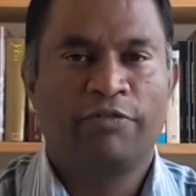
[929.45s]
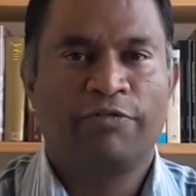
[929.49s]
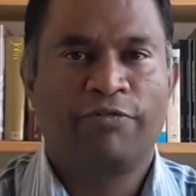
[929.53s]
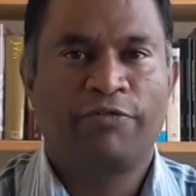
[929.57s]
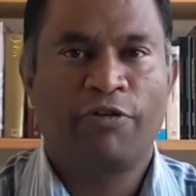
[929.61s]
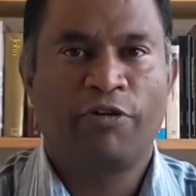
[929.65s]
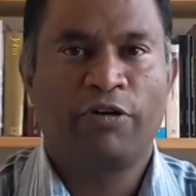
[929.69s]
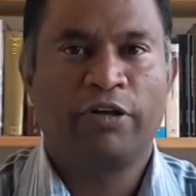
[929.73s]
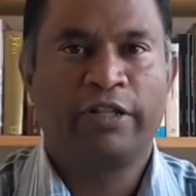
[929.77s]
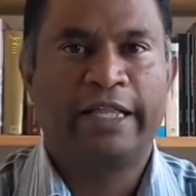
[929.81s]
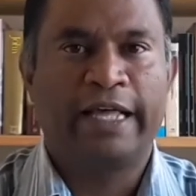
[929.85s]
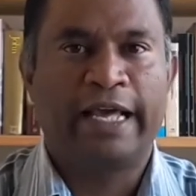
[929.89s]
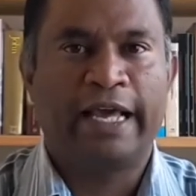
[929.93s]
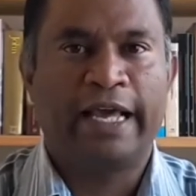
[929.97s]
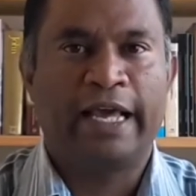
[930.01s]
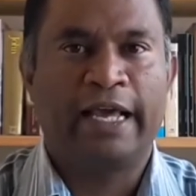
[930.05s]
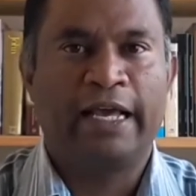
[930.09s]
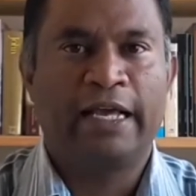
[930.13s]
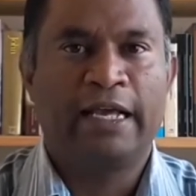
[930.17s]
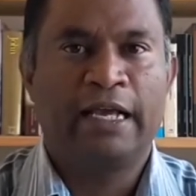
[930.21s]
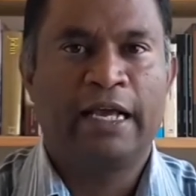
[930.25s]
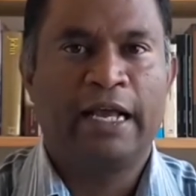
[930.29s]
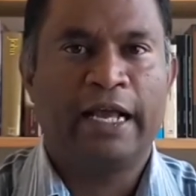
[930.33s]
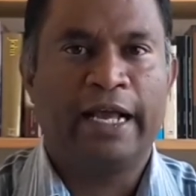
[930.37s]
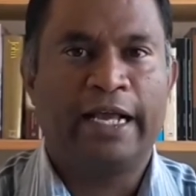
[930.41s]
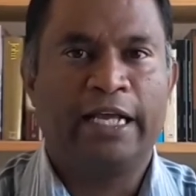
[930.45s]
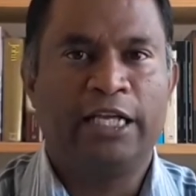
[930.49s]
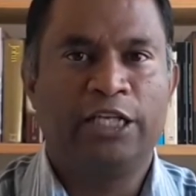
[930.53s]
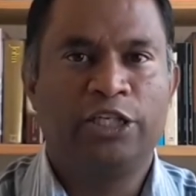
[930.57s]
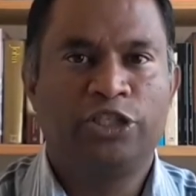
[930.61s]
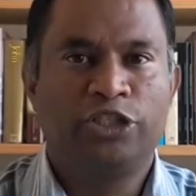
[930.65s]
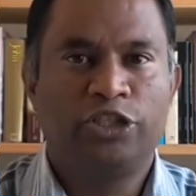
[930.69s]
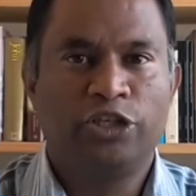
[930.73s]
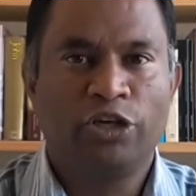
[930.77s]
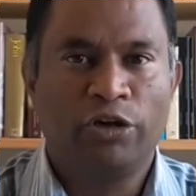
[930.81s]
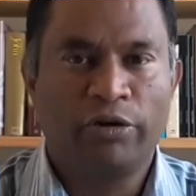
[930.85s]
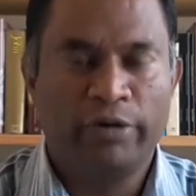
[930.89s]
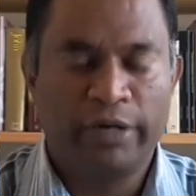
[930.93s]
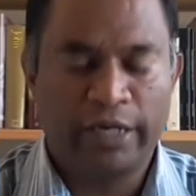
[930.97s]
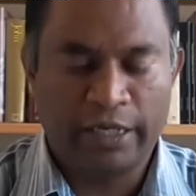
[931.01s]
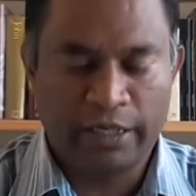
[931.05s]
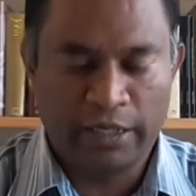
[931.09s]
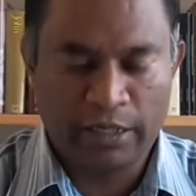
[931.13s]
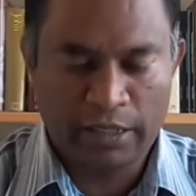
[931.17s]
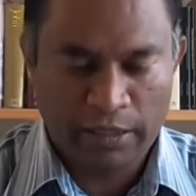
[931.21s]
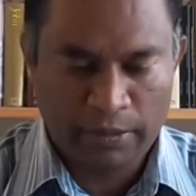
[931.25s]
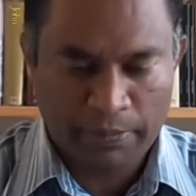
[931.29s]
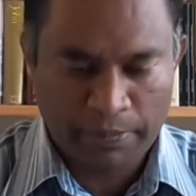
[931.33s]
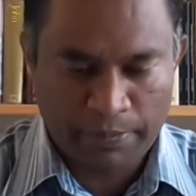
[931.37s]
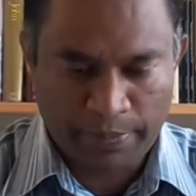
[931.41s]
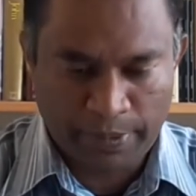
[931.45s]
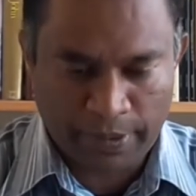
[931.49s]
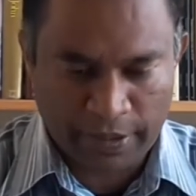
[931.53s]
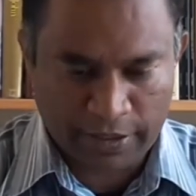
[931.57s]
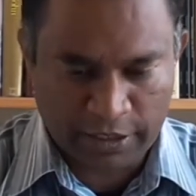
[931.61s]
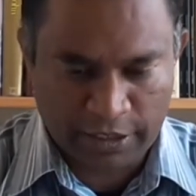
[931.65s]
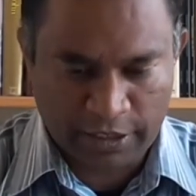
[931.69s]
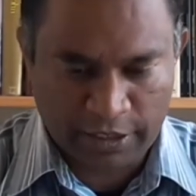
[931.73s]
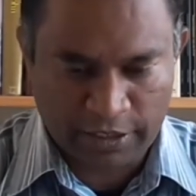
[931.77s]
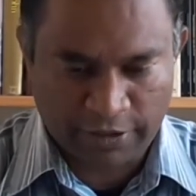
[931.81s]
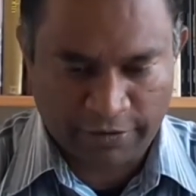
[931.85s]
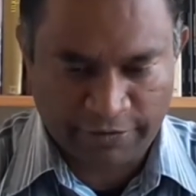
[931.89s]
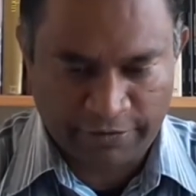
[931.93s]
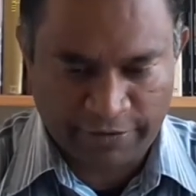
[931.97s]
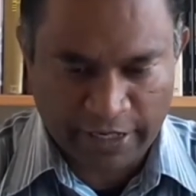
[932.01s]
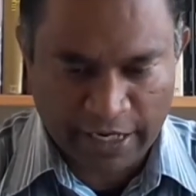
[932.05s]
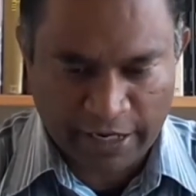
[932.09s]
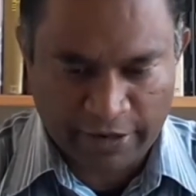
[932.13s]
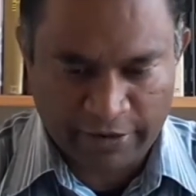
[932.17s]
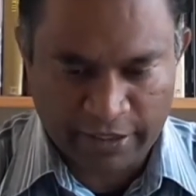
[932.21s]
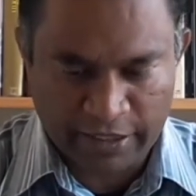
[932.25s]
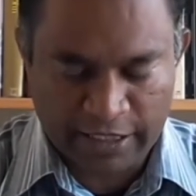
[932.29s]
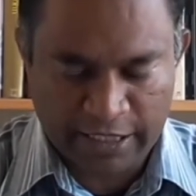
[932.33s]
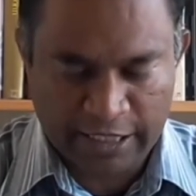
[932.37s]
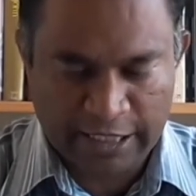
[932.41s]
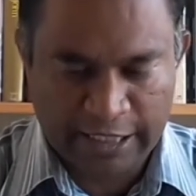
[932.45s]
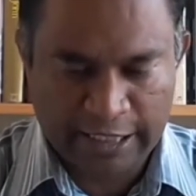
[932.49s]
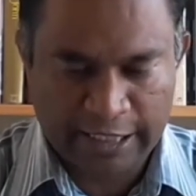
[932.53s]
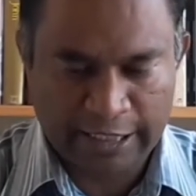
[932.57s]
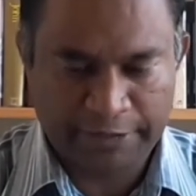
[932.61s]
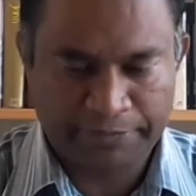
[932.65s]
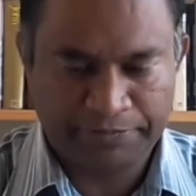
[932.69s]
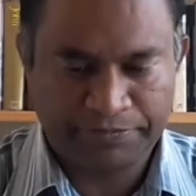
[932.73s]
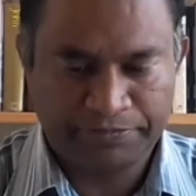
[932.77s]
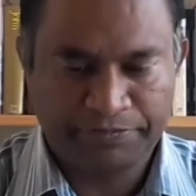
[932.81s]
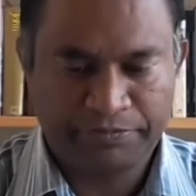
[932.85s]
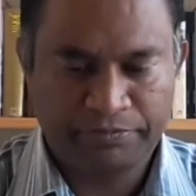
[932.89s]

for their enduring perseverance.